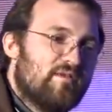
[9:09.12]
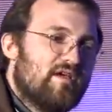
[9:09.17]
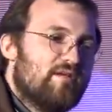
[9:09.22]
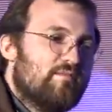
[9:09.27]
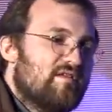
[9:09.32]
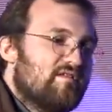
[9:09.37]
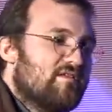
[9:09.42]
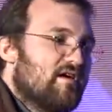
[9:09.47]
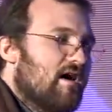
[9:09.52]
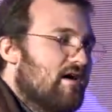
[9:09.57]
mean? It
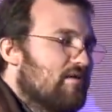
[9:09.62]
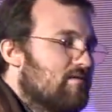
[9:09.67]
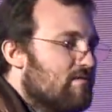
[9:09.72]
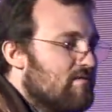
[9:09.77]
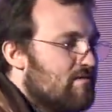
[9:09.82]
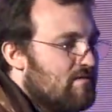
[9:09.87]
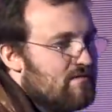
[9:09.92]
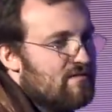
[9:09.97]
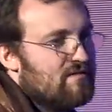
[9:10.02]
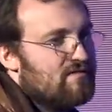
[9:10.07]
means
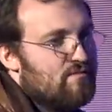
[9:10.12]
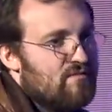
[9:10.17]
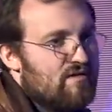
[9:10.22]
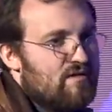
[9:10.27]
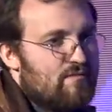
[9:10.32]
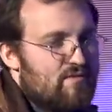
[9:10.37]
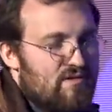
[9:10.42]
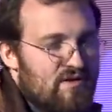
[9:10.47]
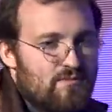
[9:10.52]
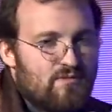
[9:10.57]
106
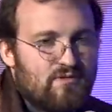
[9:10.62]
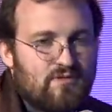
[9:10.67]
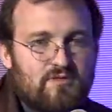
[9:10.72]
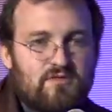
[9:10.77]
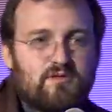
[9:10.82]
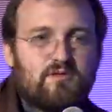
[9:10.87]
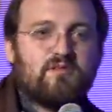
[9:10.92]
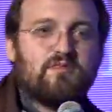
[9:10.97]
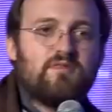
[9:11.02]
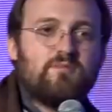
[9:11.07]
million people,
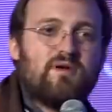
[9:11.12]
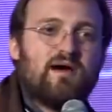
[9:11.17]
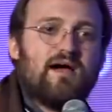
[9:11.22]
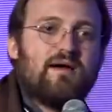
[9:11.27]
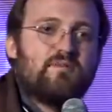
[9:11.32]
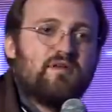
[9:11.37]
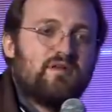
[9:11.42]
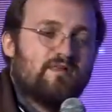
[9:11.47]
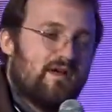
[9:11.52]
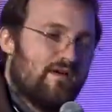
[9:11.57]
third of the
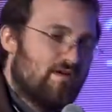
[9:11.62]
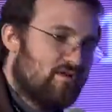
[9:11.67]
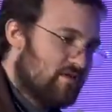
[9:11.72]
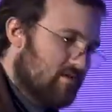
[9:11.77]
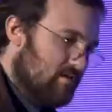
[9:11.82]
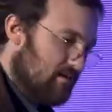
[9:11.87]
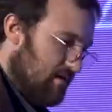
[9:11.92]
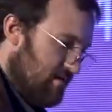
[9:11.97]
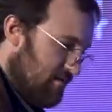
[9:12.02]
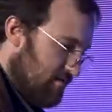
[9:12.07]

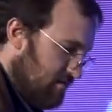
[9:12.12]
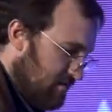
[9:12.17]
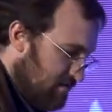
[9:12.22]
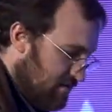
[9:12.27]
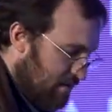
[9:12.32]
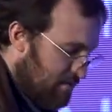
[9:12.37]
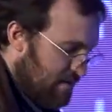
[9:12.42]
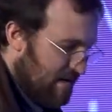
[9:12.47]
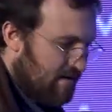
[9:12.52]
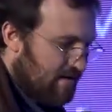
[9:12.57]
population of
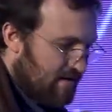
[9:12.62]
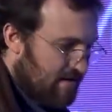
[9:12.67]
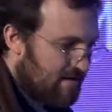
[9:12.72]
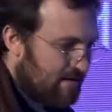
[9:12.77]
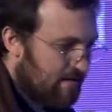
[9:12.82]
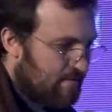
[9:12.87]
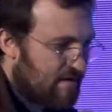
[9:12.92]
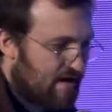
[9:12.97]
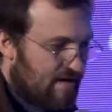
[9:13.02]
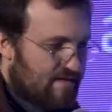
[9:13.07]

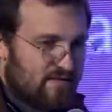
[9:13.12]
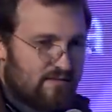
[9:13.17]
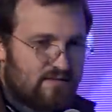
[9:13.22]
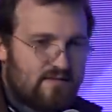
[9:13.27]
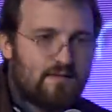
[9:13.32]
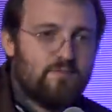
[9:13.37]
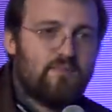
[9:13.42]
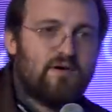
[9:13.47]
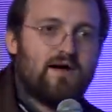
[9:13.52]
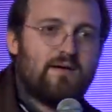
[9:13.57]
America, about the
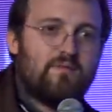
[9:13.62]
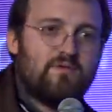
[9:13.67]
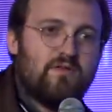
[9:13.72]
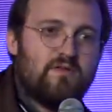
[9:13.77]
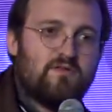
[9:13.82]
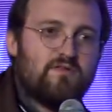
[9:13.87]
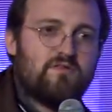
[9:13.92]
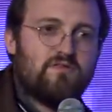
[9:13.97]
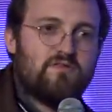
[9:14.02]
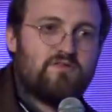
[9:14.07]
same
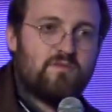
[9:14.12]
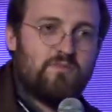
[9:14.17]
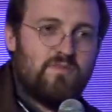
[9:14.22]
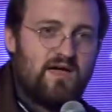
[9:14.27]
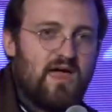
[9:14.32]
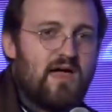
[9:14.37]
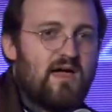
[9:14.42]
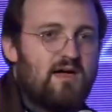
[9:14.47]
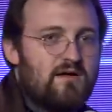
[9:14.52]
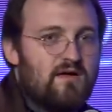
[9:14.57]
population as
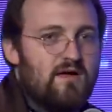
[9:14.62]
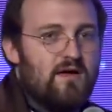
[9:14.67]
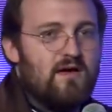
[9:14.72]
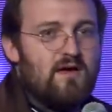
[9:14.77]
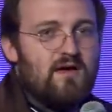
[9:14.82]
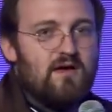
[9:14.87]
Japan,